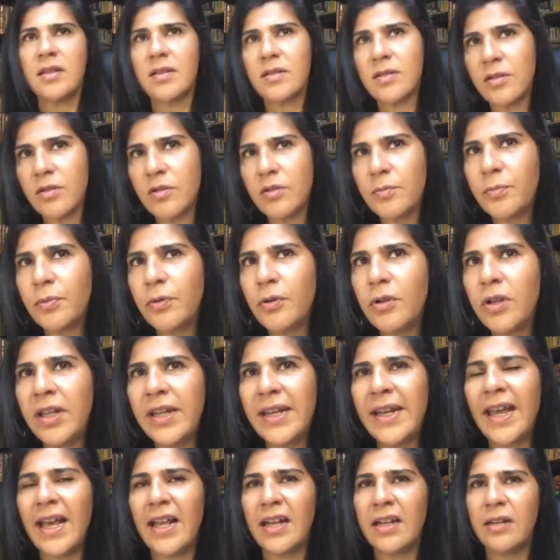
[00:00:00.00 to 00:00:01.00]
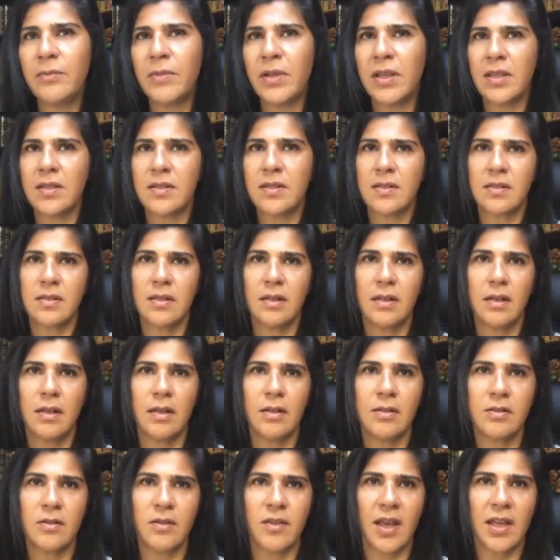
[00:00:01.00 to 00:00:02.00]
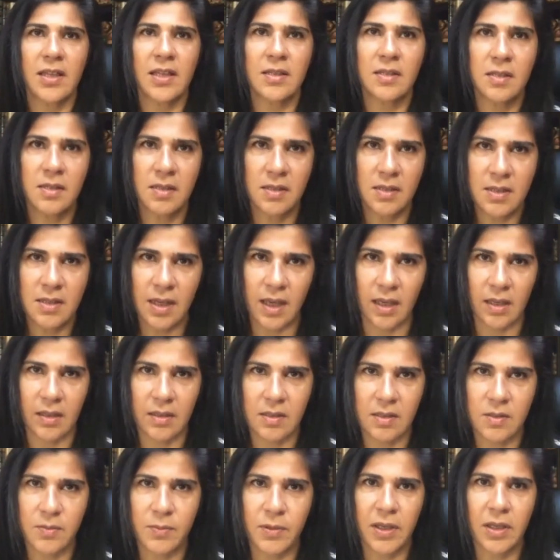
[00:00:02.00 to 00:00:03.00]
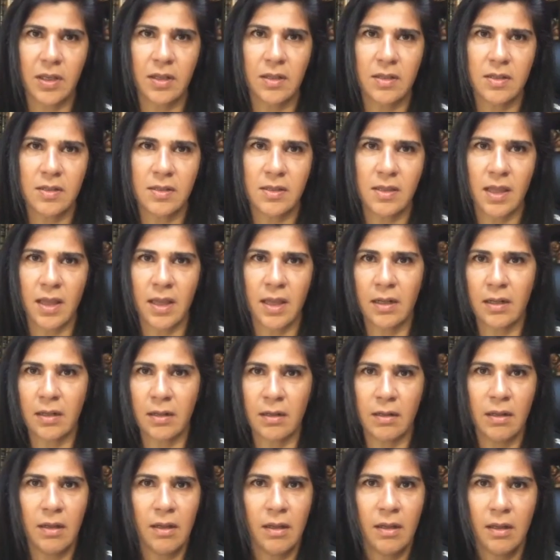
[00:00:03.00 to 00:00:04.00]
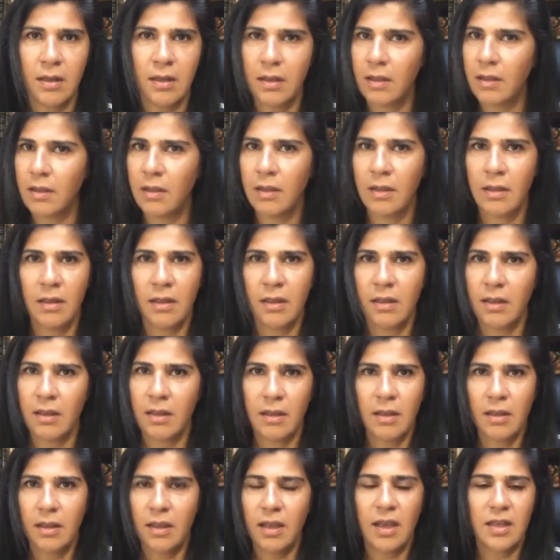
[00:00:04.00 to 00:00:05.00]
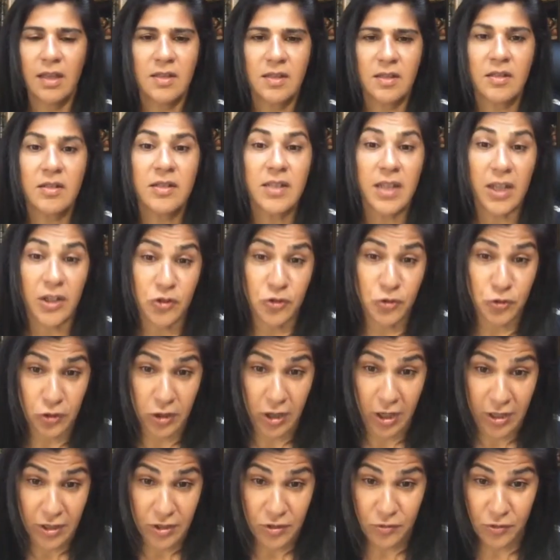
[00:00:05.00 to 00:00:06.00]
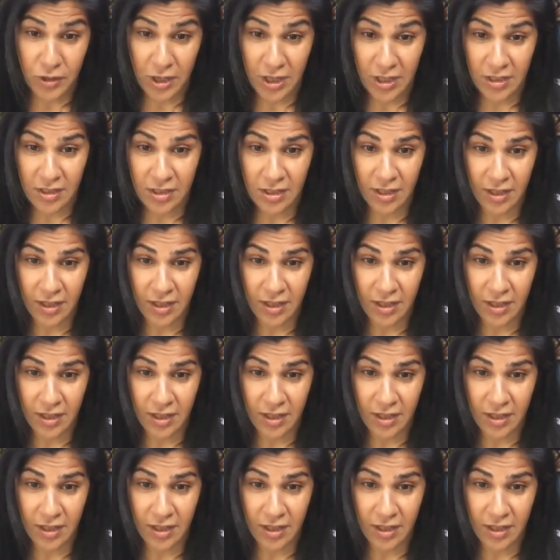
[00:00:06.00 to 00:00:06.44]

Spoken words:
So you pull in elements, so that sticks, because then it's contextualized, right?